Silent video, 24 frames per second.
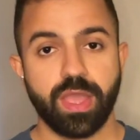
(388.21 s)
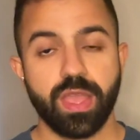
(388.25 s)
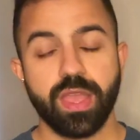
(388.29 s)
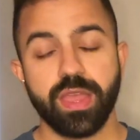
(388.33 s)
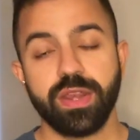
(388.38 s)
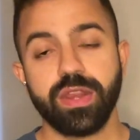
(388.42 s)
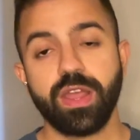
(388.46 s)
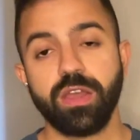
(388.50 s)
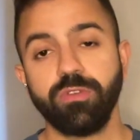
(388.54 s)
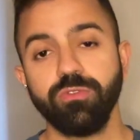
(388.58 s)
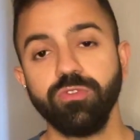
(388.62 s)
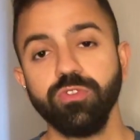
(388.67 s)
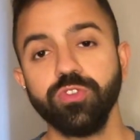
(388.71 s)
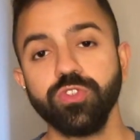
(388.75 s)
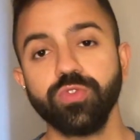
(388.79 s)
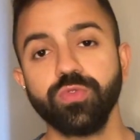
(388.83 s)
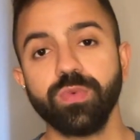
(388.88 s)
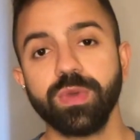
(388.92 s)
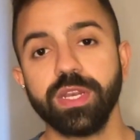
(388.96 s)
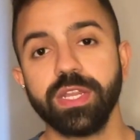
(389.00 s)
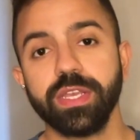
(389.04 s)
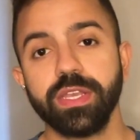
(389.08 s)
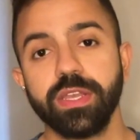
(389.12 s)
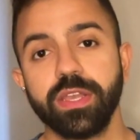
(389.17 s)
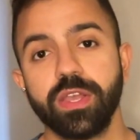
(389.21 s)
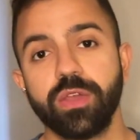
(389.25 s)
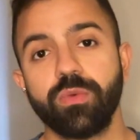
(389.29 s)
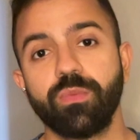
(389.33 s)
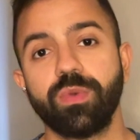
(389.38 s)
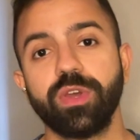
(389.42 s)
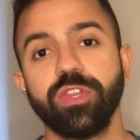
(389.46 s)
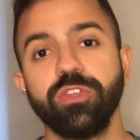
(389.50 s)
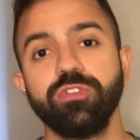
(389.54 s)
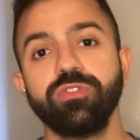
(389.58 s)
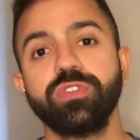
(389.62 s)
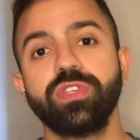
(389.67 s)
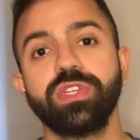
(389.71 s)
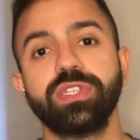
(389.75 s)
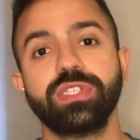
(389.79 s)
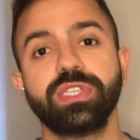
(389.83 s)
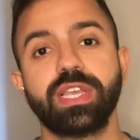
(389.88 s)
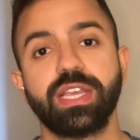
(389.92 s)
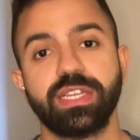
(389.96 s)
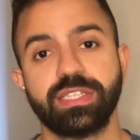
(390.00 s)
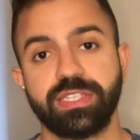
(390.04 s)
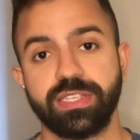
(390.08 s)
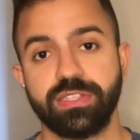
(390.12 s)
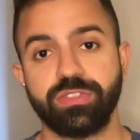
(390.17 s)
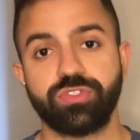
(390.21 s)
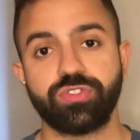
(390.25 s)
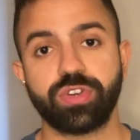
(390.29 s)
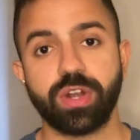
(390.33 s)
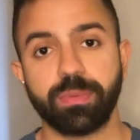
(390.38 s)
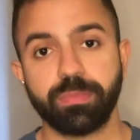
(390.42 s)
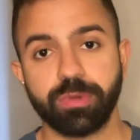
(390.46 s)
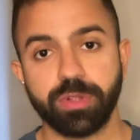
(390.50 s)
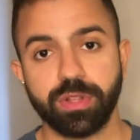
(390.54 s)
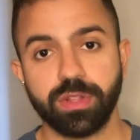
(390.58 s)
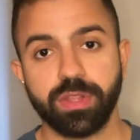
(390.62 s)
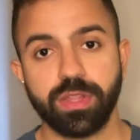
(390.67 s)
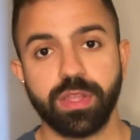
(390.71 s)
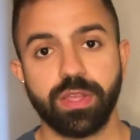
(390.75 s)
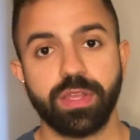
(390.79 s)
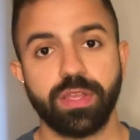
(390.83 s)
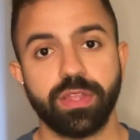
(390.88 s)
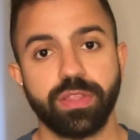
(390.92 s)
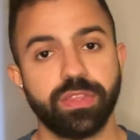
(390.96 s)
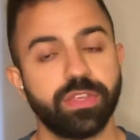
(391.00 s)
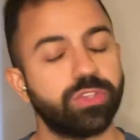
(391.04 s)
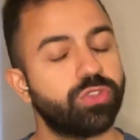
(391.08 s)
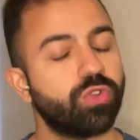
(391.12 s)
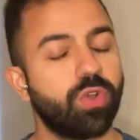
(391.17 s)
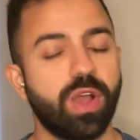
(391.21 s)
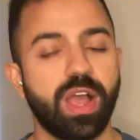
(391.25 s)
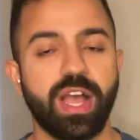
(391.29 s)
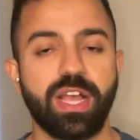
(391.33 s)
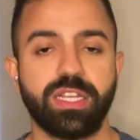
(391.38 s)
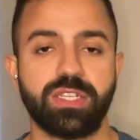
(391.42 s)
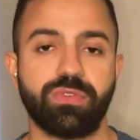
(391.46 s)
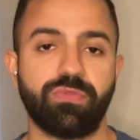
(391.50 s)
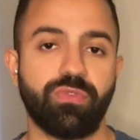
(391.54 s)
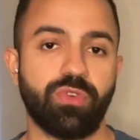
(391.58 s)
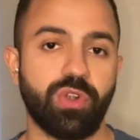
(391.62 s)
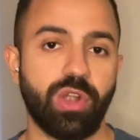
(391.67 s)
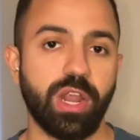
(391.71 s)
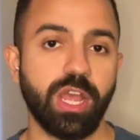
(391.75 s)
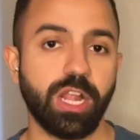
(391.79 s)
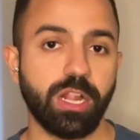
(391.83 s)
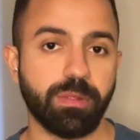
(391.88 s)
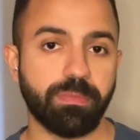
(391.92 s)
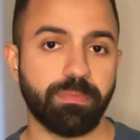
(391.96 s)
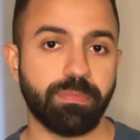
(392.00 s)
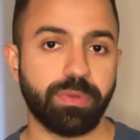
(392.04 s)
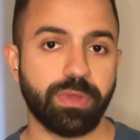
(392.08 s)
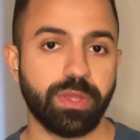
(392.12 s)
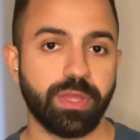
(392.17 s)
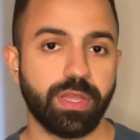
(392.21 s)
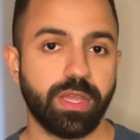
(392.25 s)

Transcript: Now usually when users get in trouble, they don't ask for help.